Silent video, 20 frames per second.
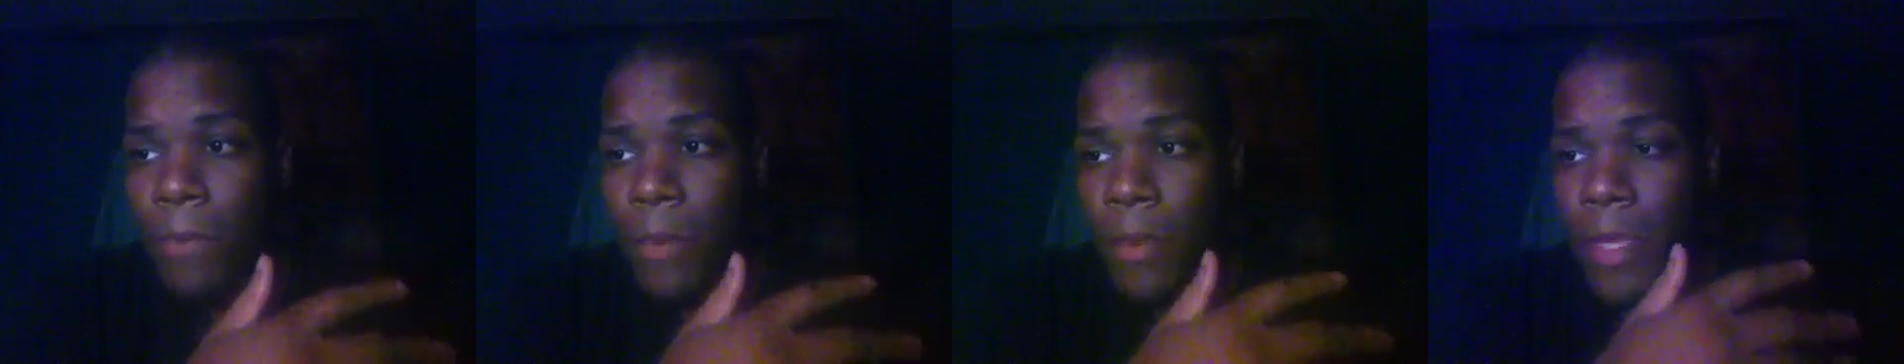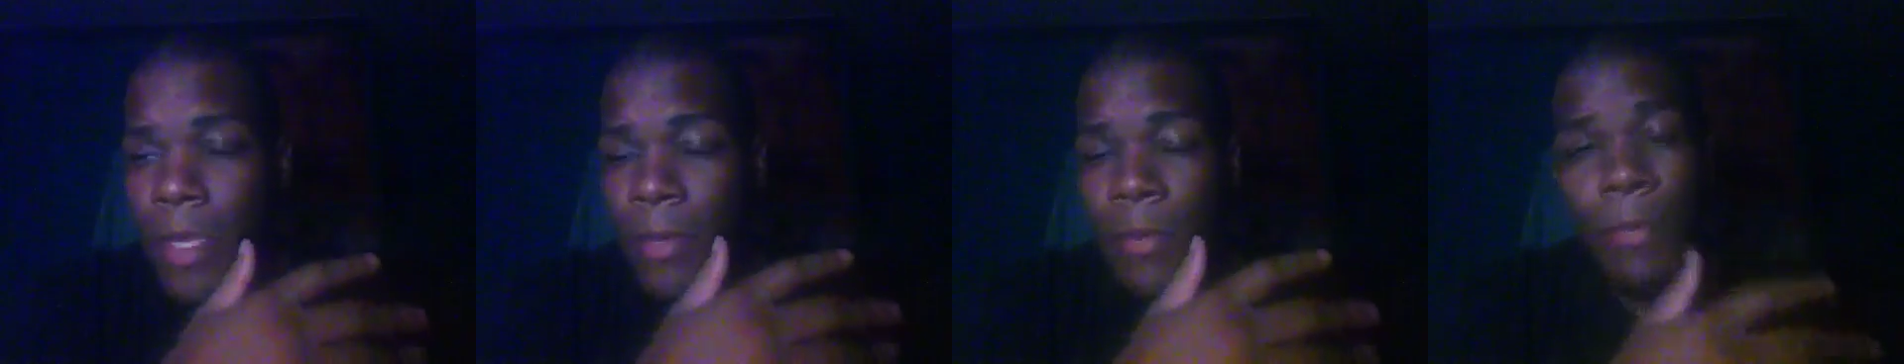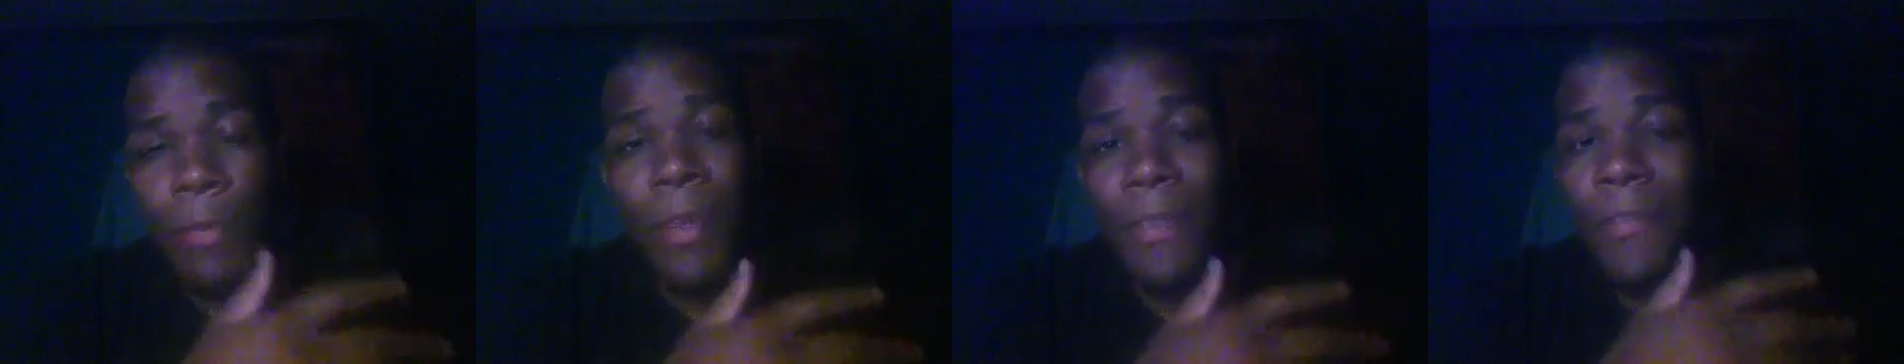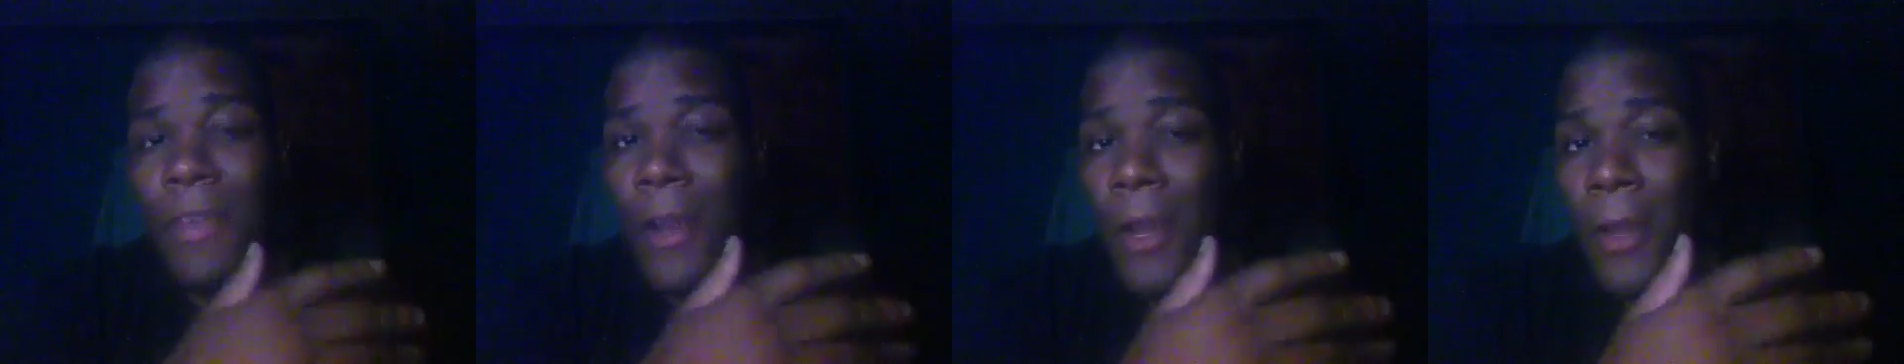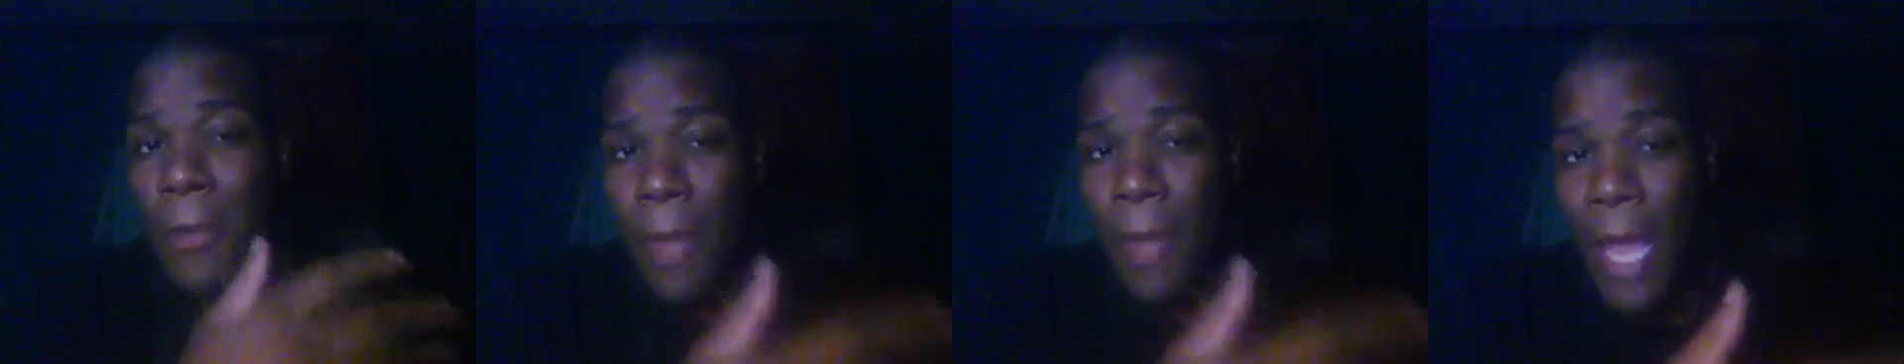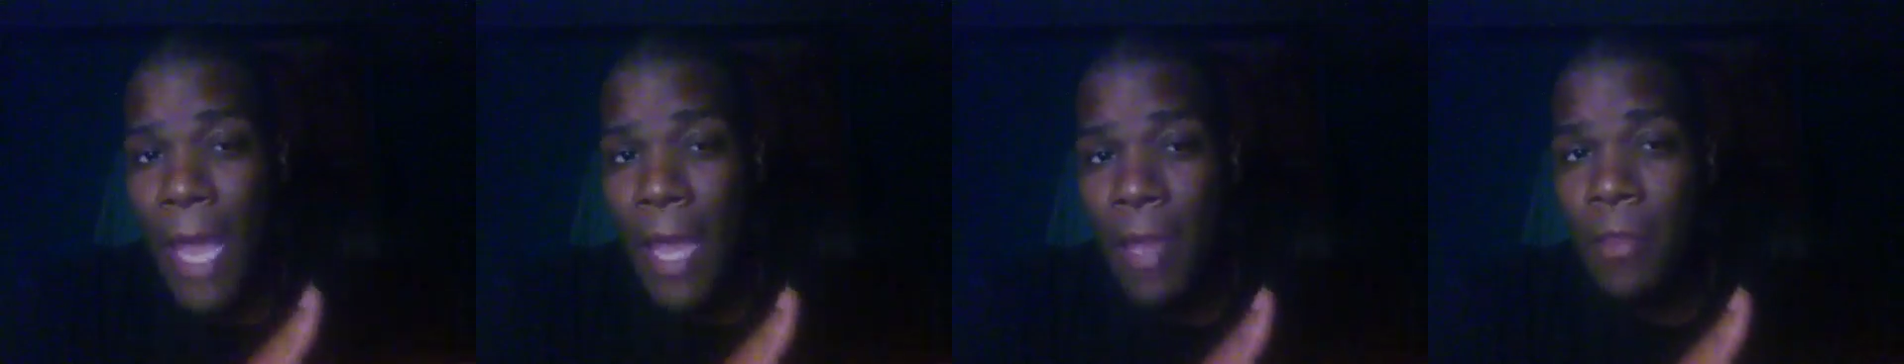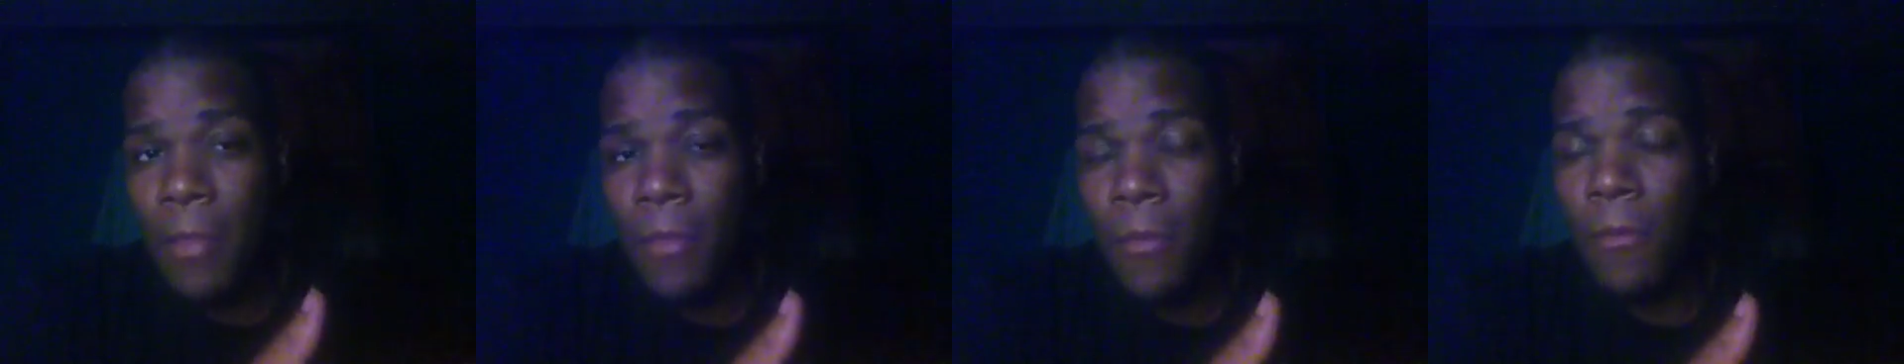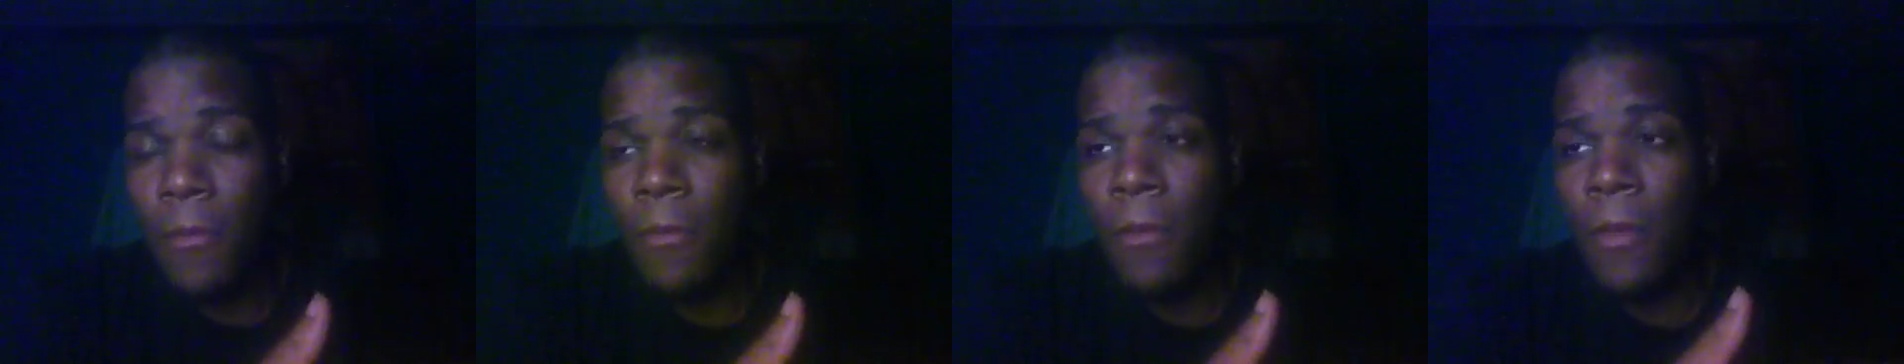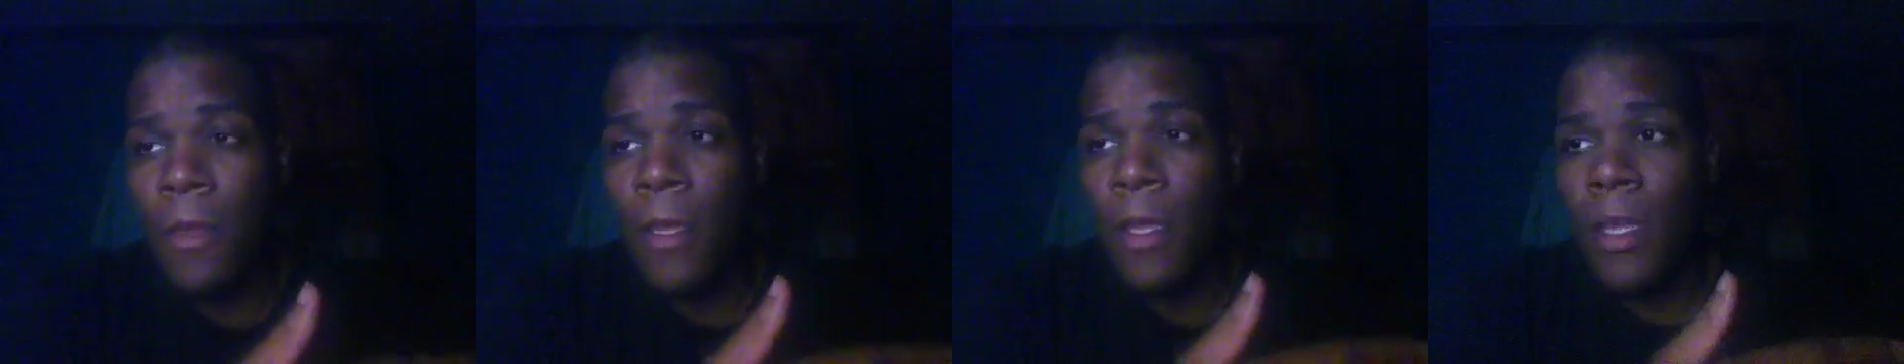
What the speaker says: seemed to be very passive